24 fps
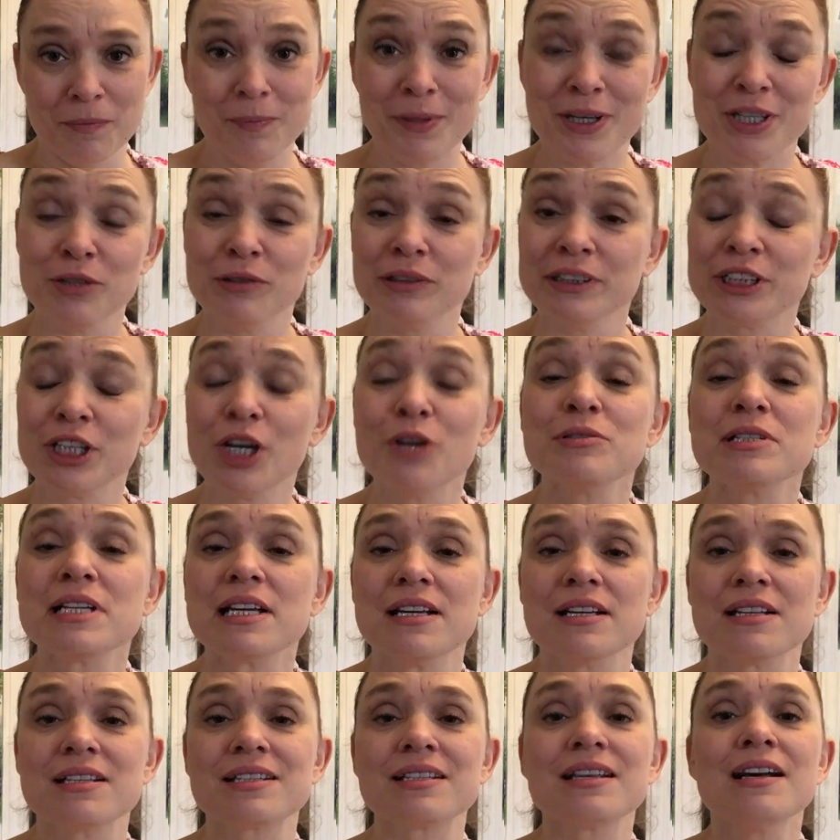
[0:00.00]
But you'll
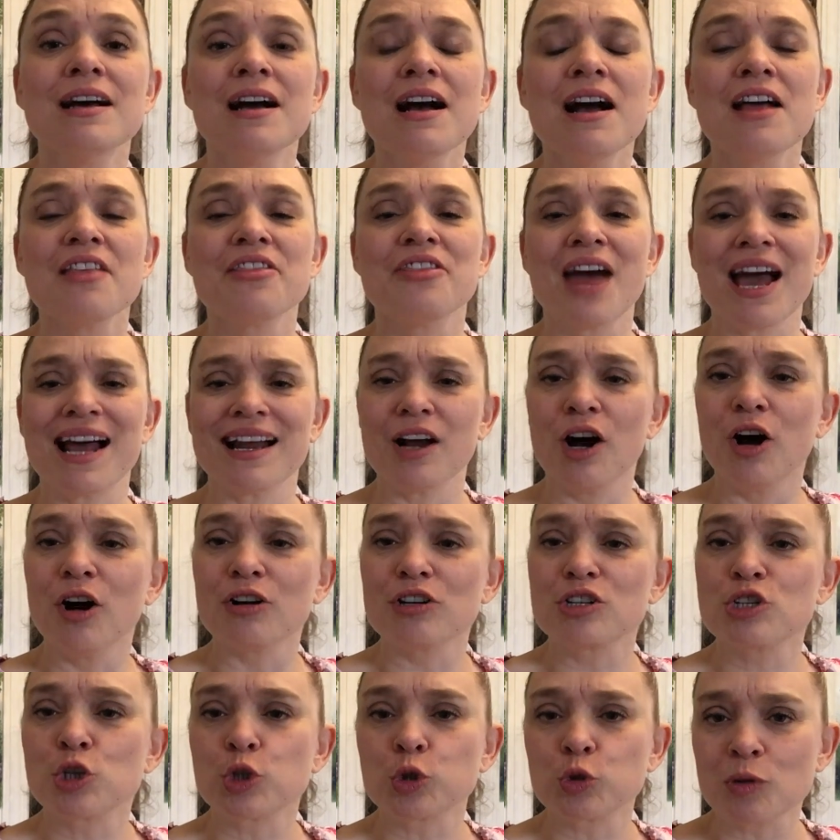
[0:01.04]
notice that our
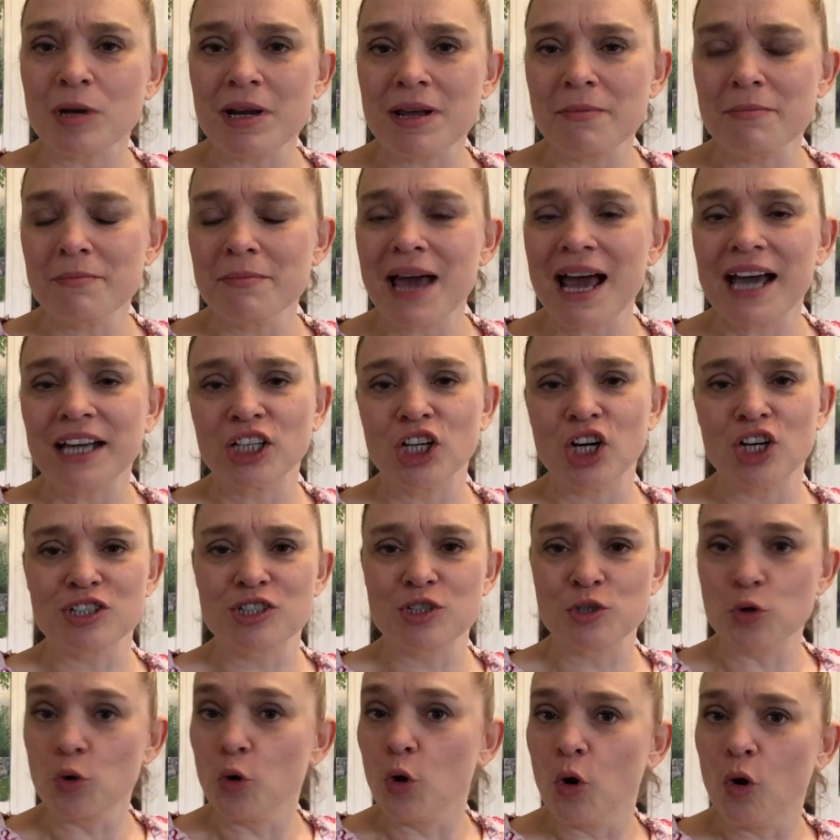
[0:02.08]
trim and our
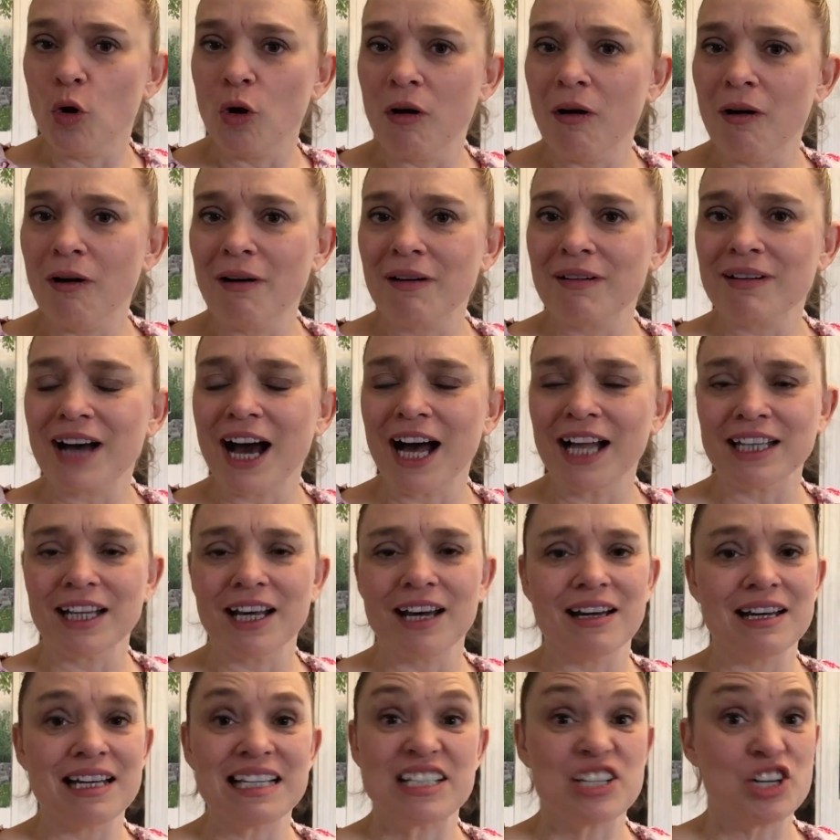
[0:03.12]
door
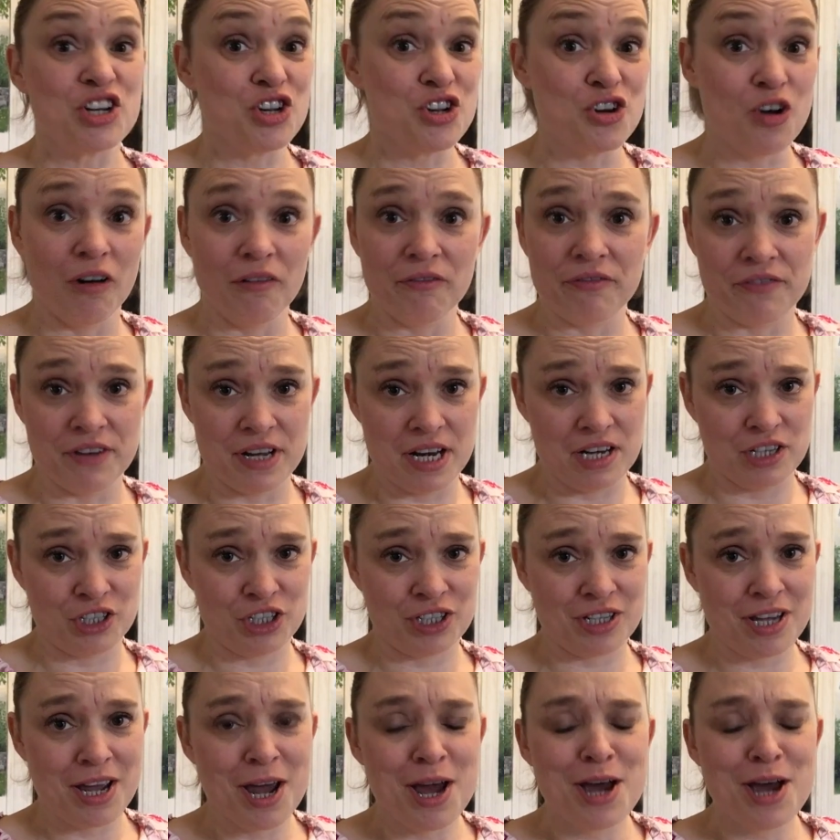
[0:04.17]
color is not finished.